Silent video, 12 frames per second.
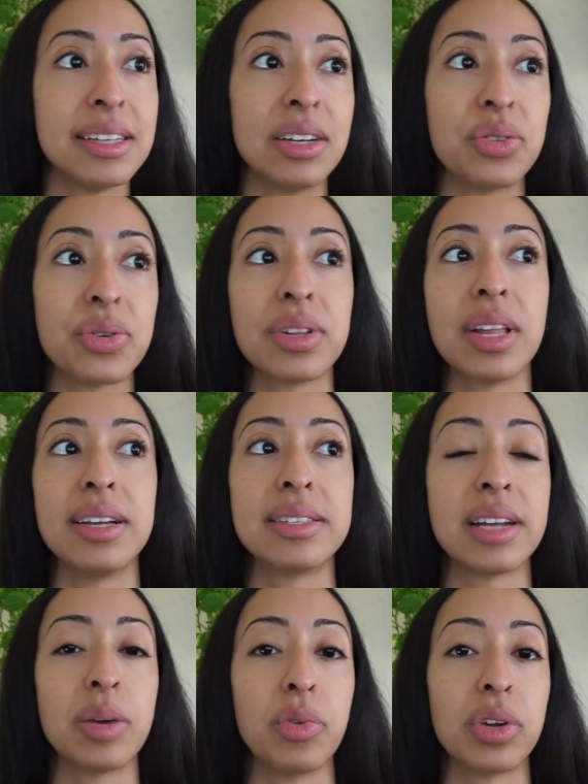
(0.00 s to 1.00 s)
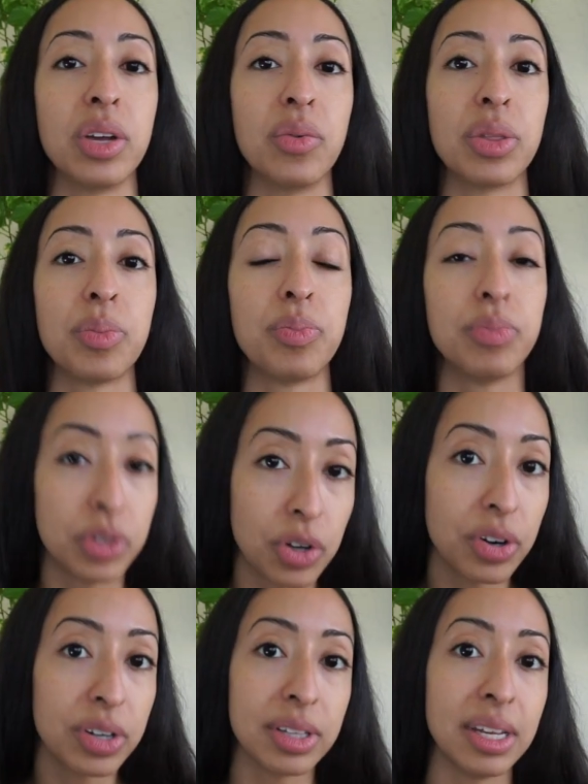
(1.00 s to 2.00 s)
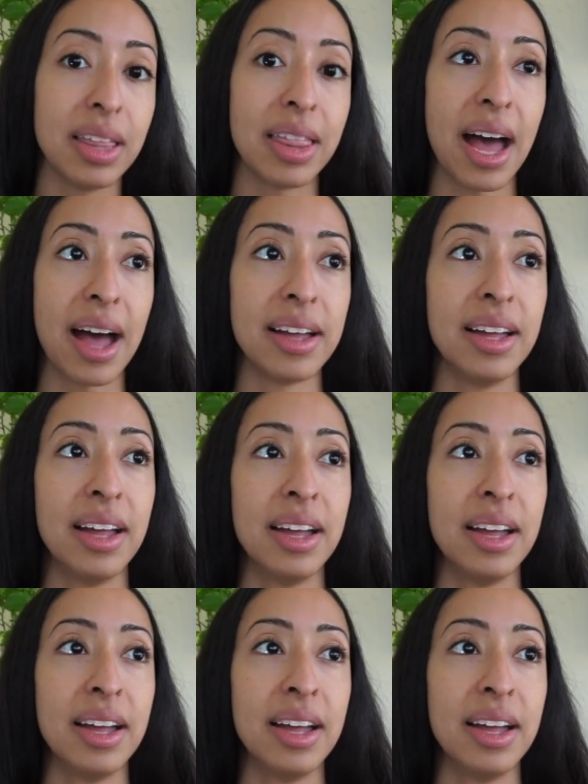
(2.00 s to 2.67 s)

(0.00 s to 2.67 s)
and or clients that I'm working with currently that,